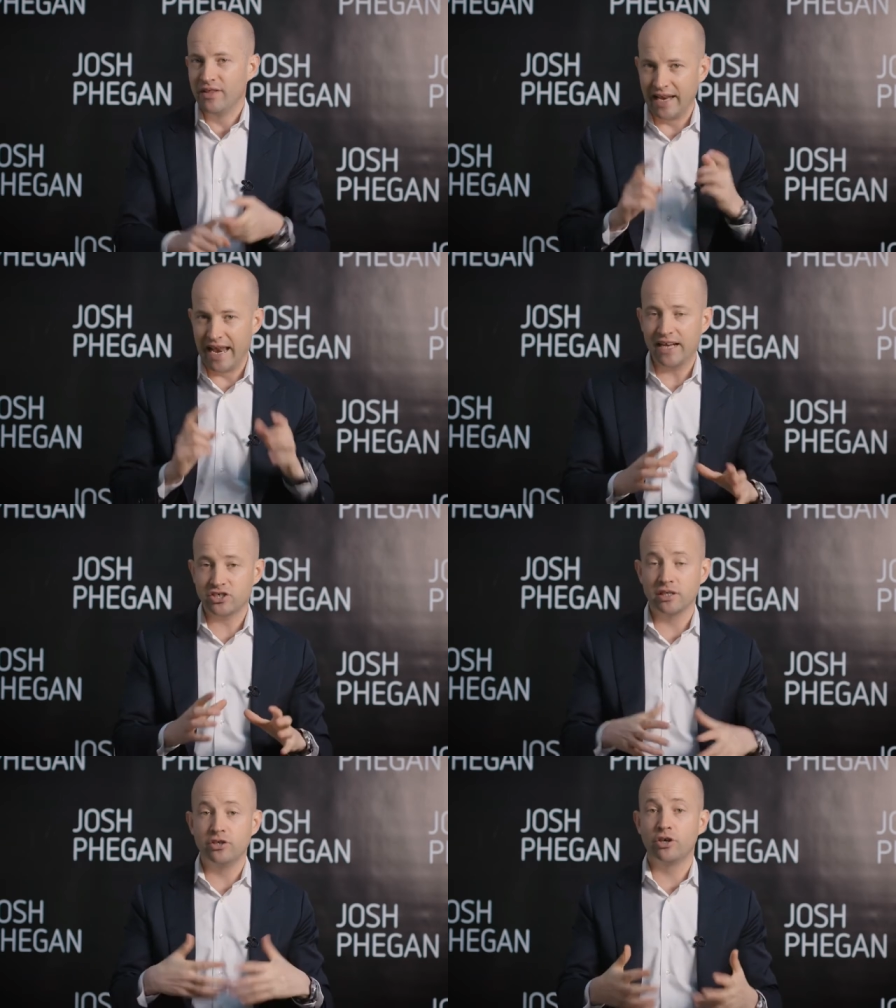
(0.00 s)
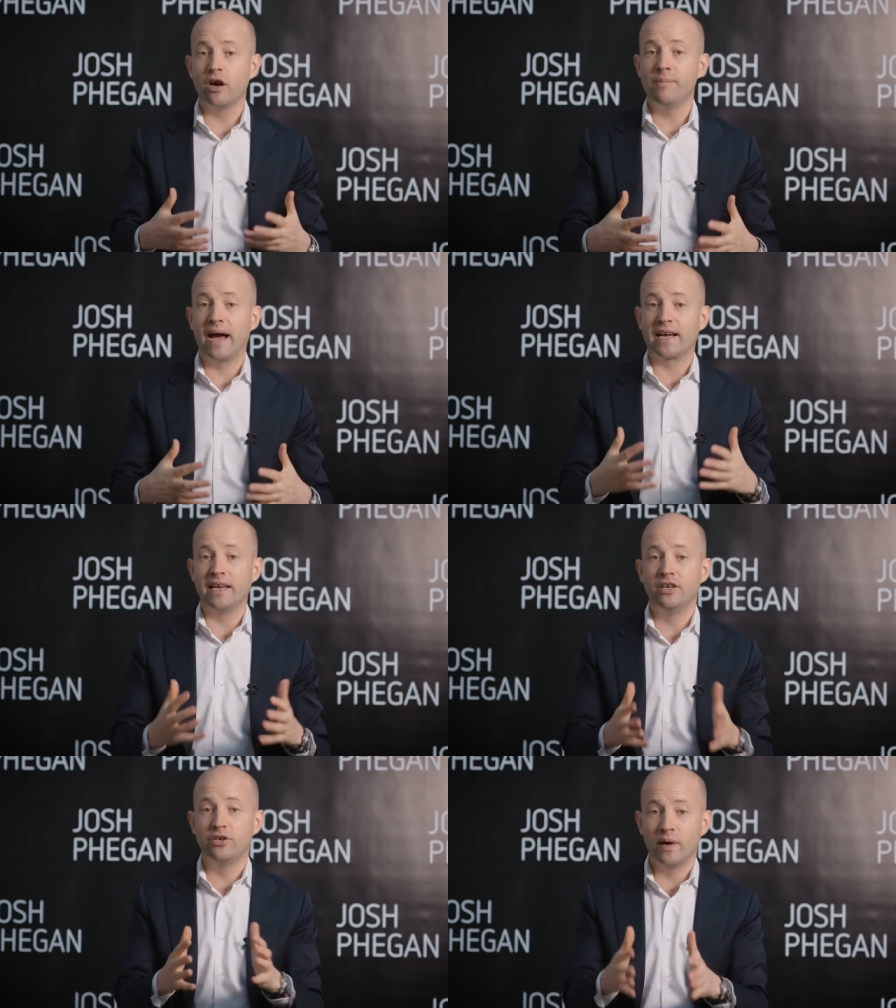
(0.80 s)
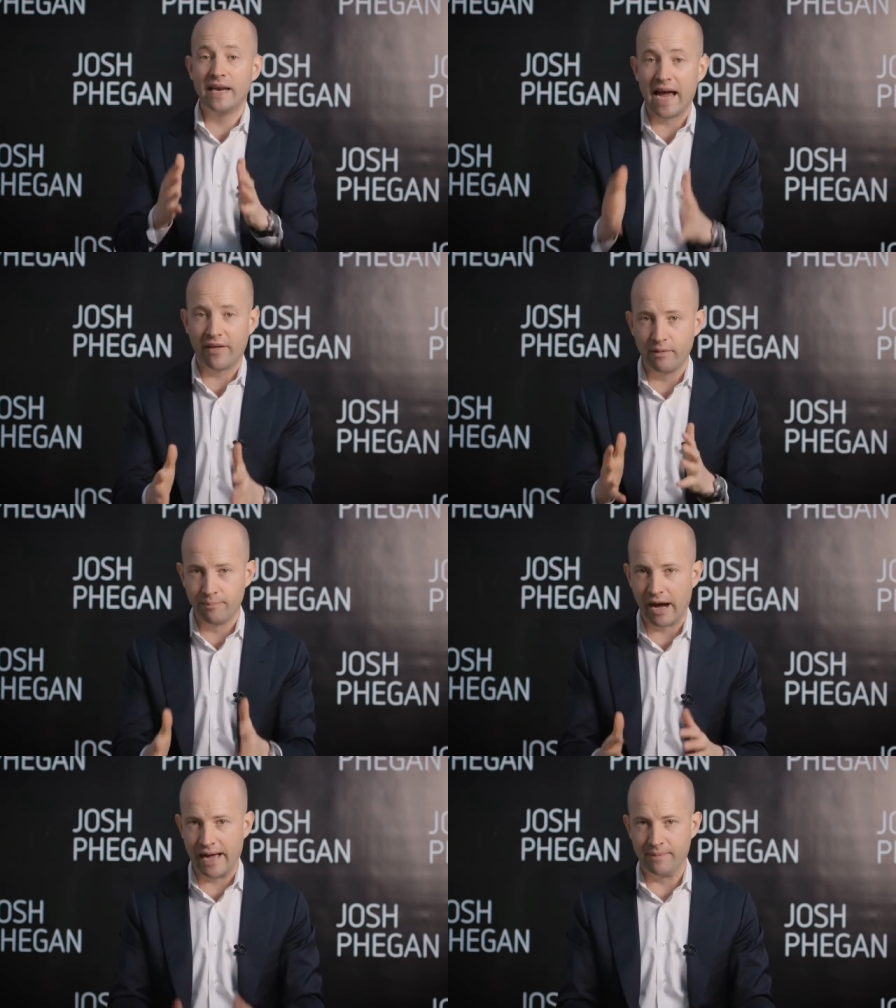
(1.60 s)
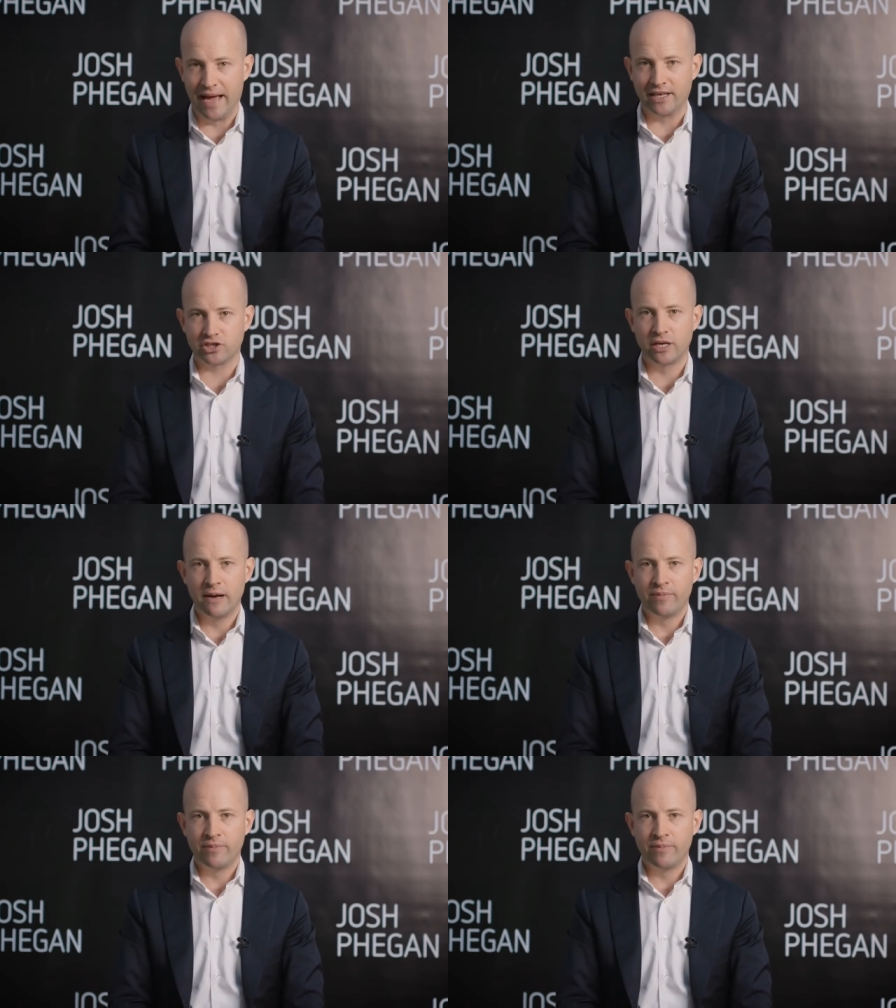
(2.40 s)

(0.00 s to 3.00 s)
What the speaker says: that naturally you go back and you do another buyer match?